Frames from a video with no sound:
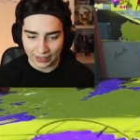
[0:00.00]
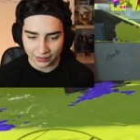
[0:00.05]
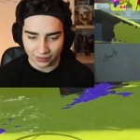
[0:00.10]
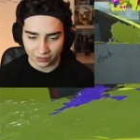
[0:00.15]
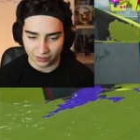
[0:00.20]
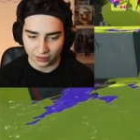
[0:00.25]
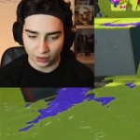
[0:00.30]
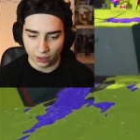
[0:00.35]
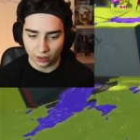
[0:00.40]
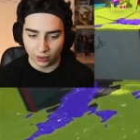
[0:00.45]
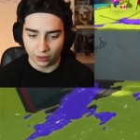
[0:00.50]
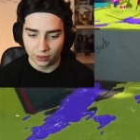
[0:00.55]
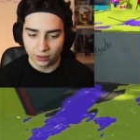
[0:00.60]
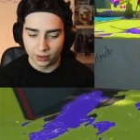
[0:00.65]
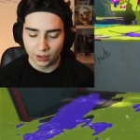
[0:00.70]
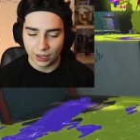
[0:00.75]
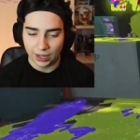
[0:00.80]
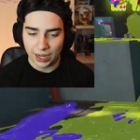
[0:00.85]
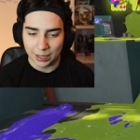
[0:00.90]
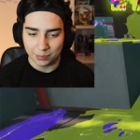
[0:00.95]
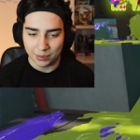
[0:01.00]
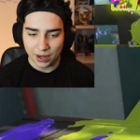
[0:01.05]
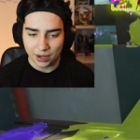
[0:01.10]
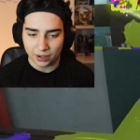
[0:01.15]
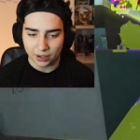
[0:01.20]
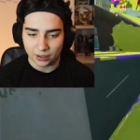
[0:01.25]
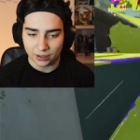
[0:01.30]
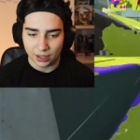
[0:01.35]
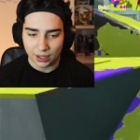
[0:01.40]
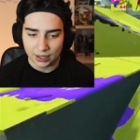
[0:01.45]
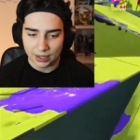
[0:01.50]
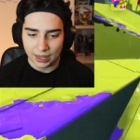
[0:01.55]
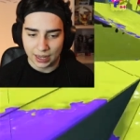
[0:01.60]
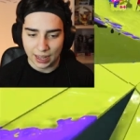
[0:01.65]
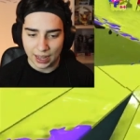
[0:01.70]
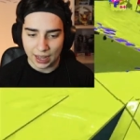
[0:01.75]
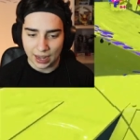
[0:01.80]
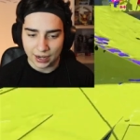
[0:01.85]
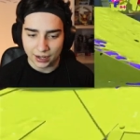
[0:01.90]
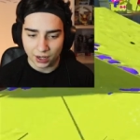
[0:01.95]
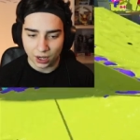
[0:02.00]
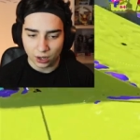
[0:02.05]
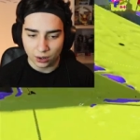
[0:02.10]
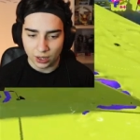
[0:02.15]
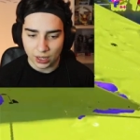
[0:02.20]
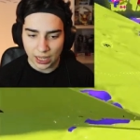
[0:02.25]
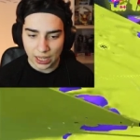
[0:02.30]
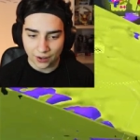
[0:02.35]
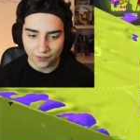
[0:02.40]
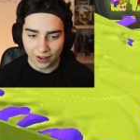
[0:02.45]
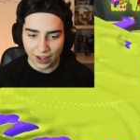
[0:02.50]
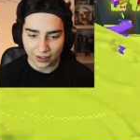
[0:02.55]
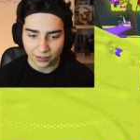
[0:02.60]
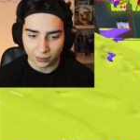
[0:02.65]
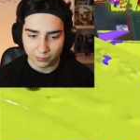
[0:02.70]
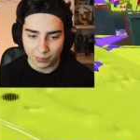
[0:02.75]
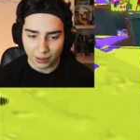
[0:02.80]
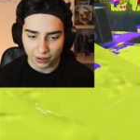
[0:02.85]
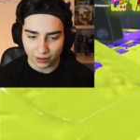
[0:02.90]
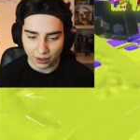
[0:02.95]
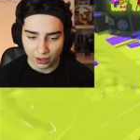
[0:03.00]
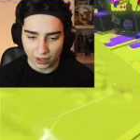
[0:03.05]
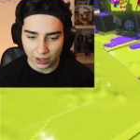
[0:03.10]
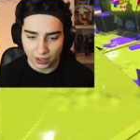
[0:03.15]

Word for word: of like this gun. I'm not gonna lie. I know if I had some better